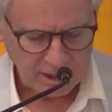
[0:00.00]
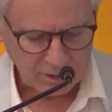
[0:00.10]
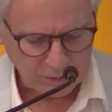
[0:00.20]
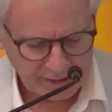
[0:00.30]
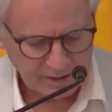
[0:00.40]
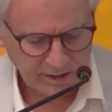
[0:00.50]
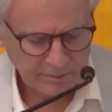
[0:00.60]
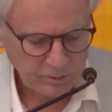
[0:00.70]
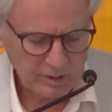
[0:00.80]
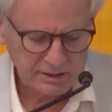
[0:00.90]
Recent
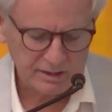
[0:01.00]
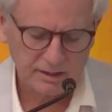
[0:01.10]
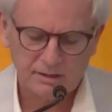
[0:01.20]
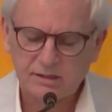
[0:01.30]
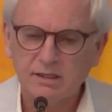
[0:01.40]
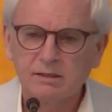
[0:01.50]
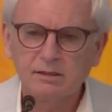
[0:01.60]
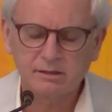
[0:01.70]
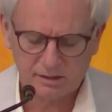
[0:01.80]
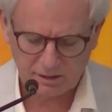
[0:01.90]
immigrants and
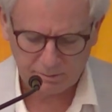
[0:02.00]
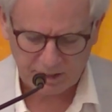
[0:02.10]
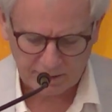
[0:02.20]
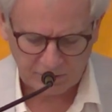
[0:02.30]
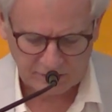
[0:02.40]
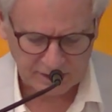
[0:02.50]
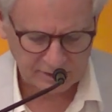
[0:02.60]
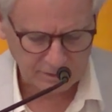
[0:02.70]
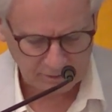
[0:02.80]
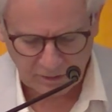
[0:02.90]
descendants in the
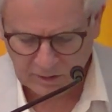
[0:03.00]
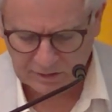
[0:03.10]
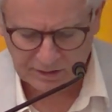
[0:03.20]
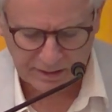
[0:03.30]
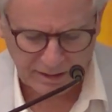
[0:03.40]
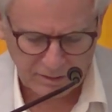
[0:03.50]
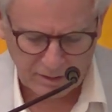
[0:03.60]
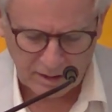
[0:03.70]
population are large now,